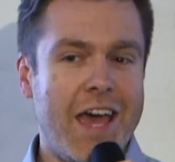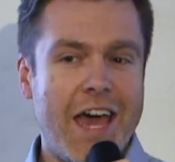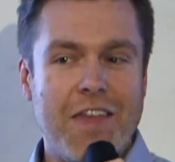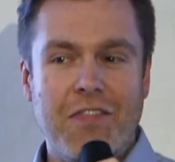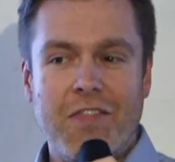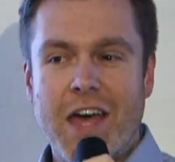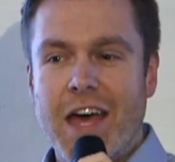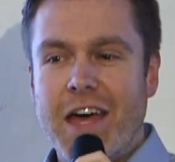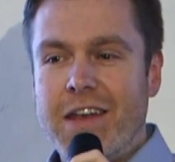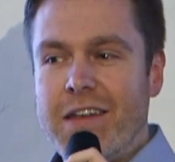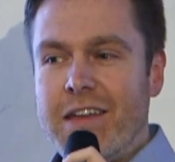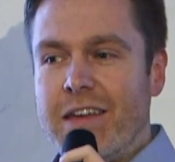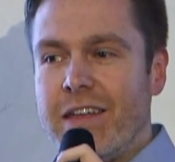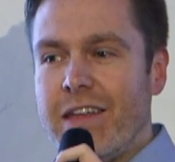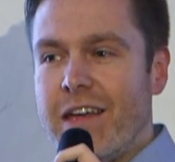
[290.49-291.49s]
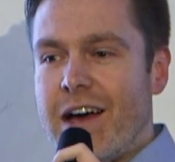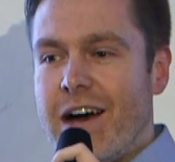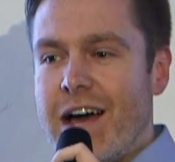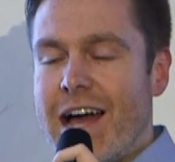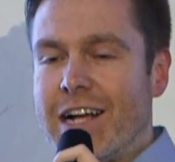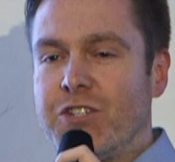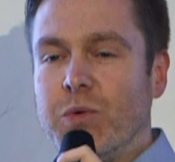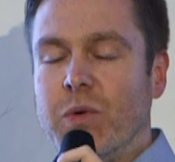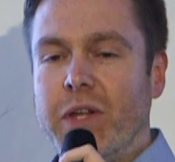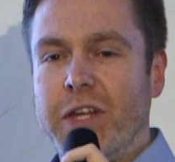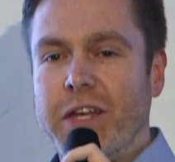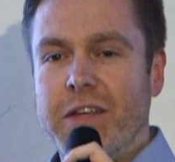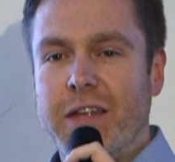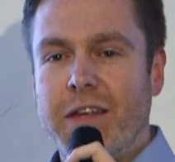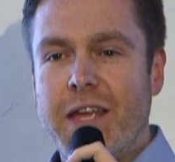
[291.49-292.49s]
and then
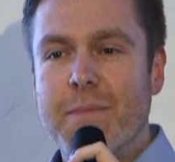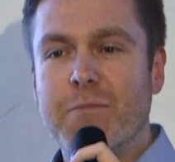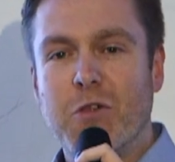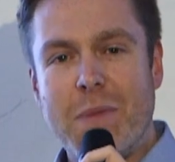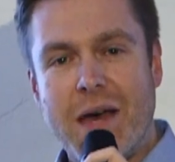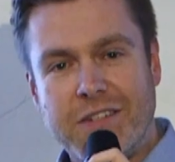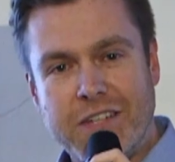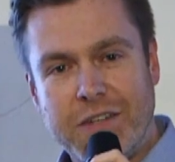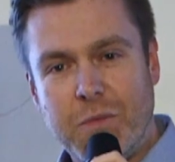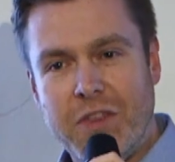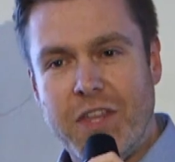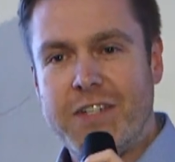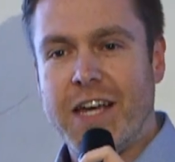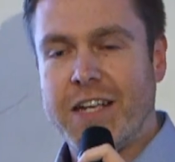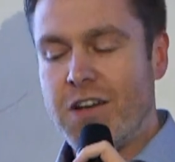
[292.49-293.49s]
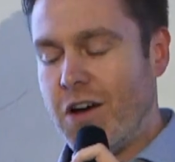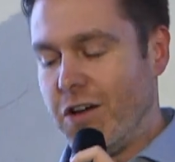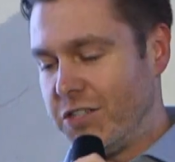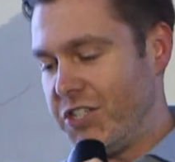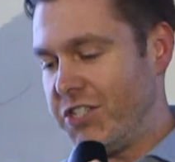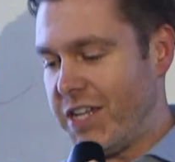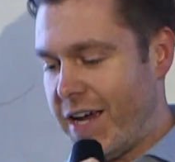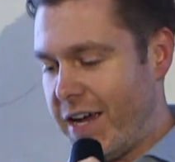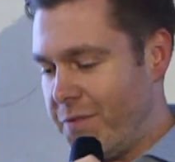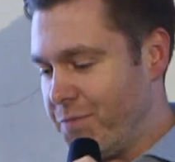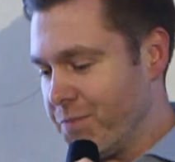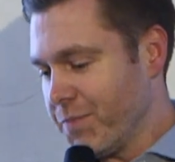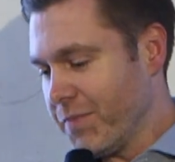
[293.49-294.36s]
actually implemented with the technology side.